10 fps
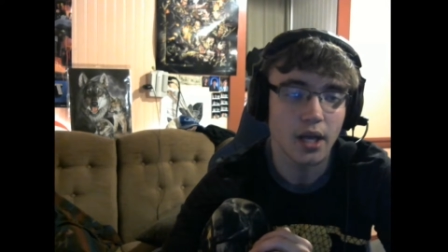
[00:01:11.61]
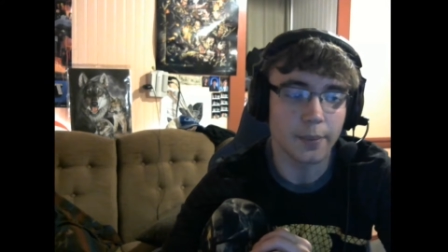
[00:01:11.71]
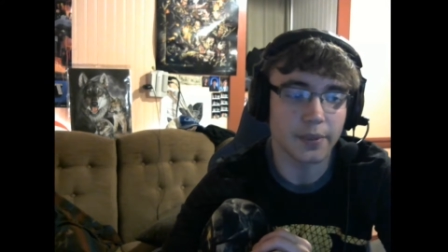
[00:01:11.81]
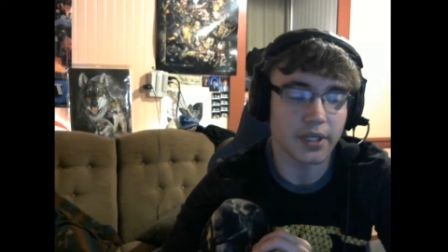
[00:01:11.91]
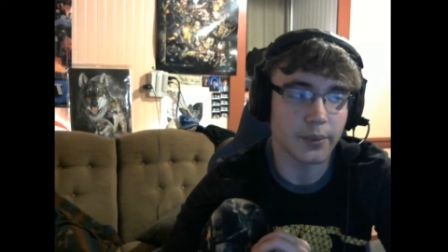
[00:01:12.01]

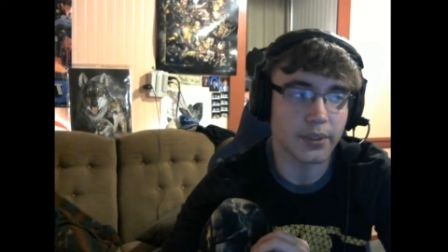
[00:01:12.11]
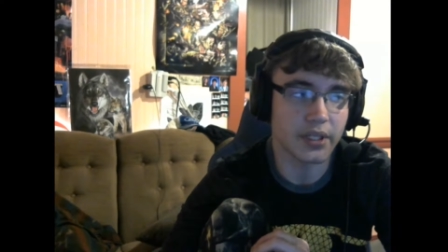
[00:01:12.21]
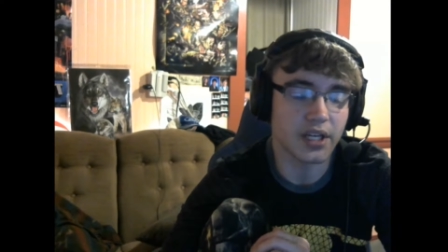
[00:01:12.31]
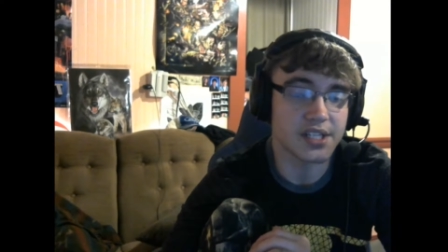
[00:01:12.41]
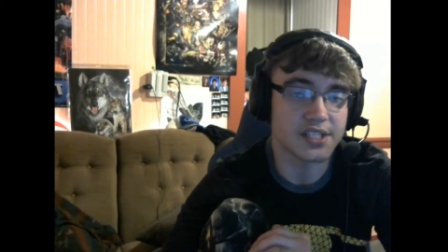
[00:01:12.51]
But anyway
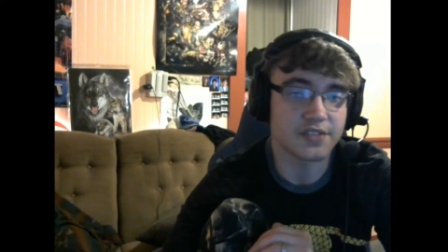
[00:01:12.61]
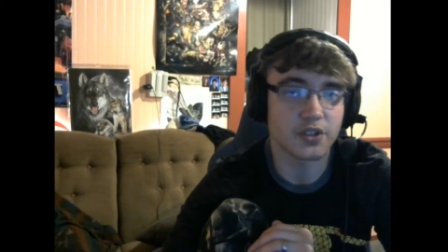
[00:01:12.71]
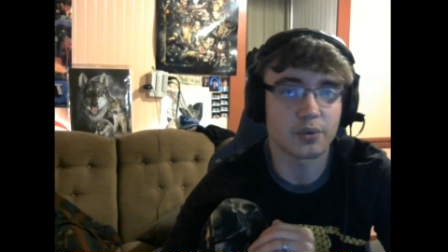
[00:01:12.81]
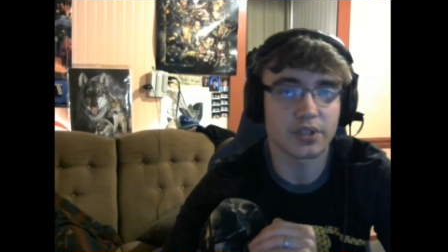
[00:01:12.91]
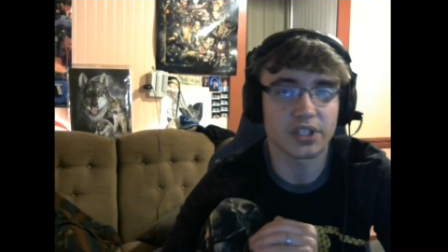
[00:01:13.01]
guys, if you
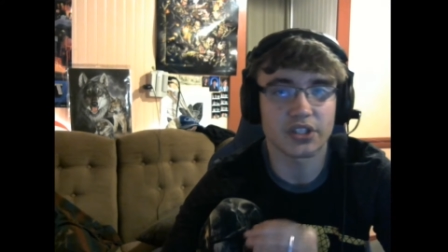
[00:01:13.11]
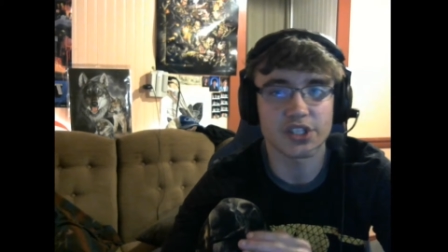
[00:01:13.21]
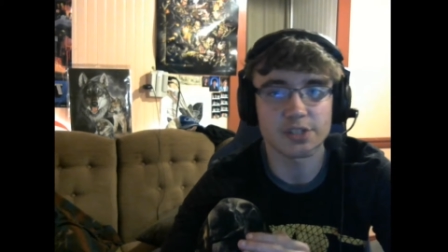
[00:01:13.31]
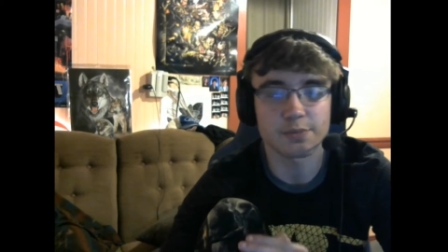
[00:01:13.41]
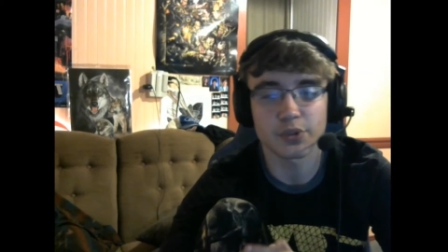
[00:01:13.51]
don't want to hear any
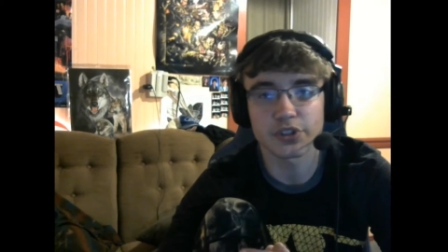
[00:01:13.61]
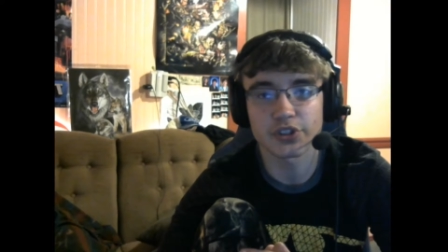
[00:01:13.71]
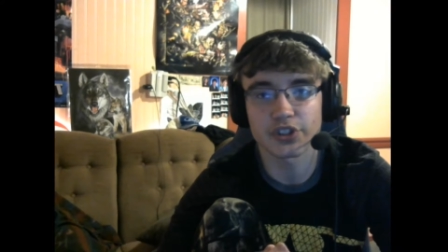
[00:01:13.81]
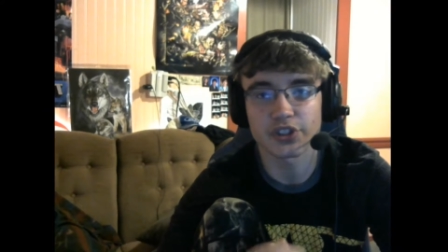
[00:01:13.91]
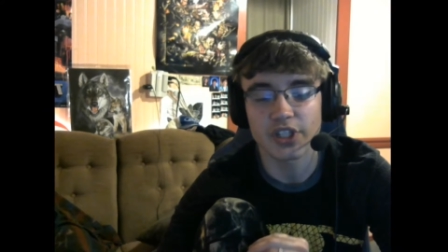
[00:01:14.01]

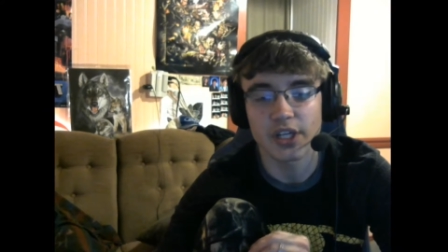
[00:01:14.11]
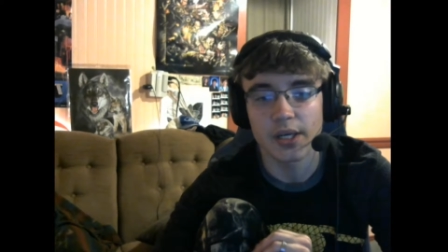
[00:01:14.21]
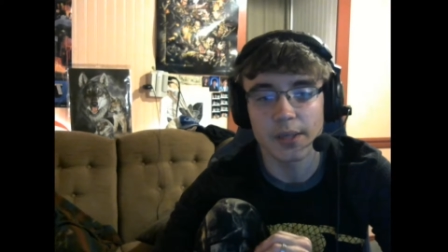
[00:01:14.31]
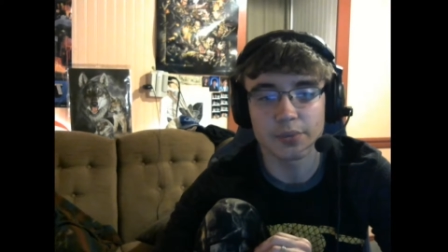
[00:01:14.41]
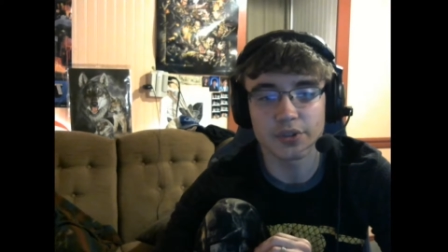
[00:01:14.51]
spoilers,
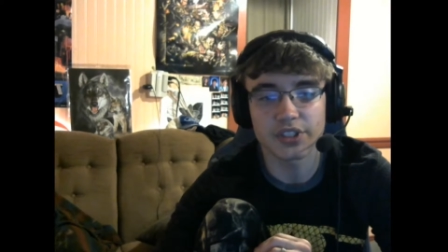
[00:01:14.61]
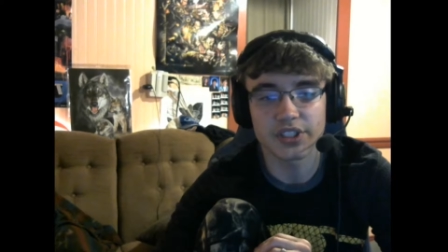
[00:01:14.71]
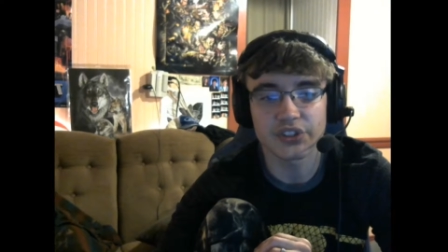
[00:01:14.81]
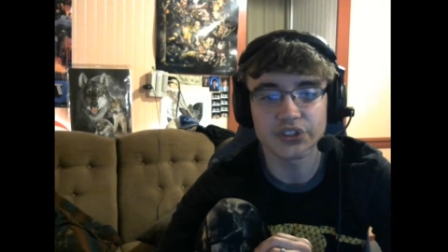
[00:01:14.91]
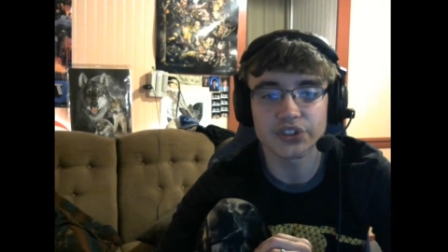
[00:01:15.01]

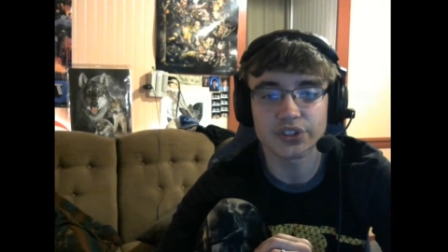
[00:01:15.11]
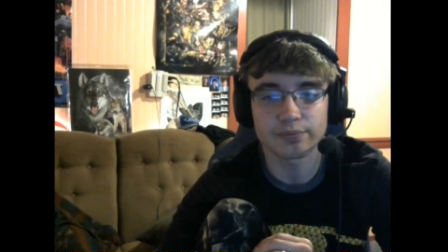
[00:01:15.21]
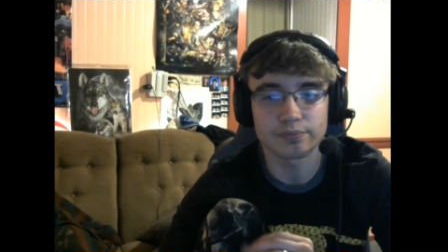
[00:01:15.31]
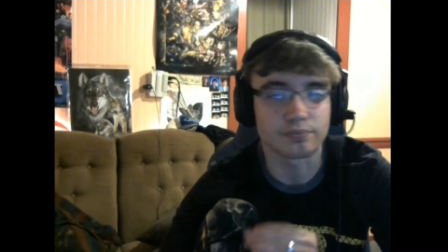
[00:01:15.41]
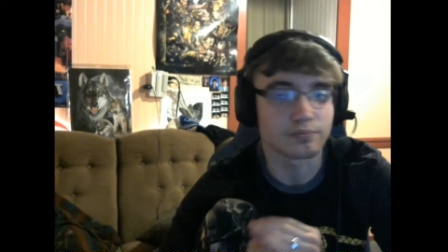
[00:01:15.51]
please
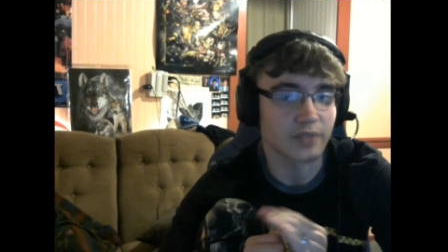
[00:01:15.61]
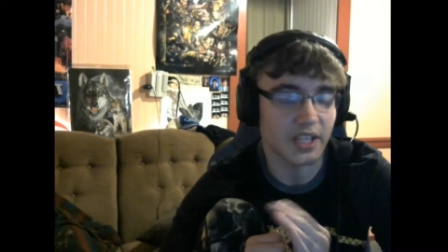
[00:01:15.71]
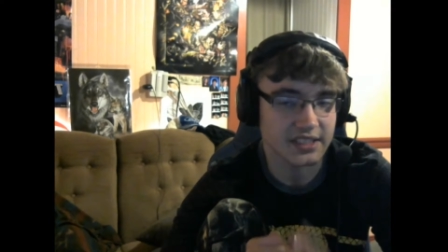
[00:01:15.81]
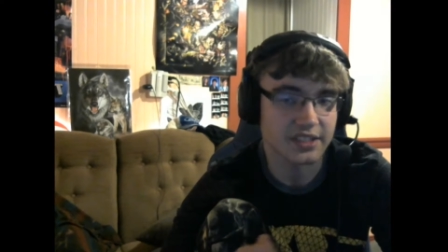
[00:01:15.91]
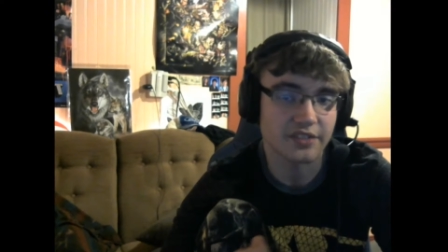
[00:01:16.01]

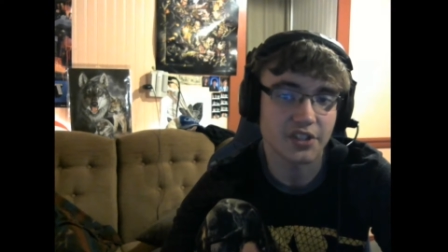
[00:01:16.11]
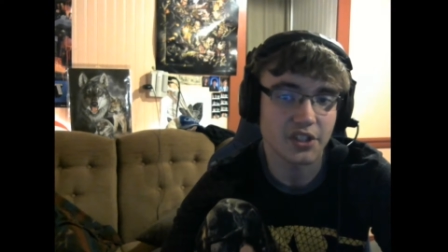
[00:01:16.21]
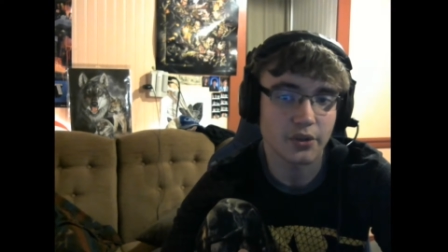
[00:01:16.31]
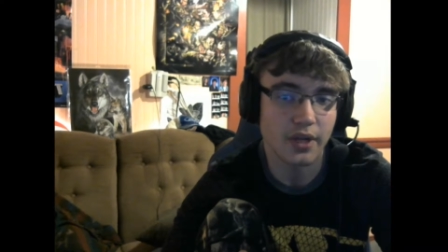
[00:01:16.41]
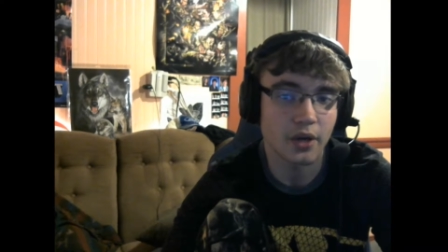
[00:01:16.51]
exit the
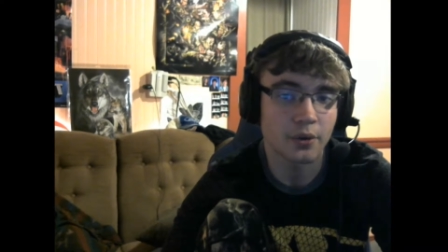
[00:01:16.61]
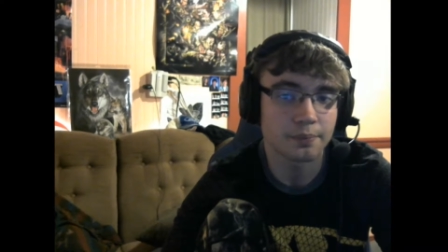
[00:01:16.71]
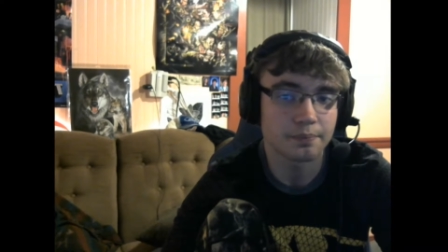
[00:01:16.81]
video now.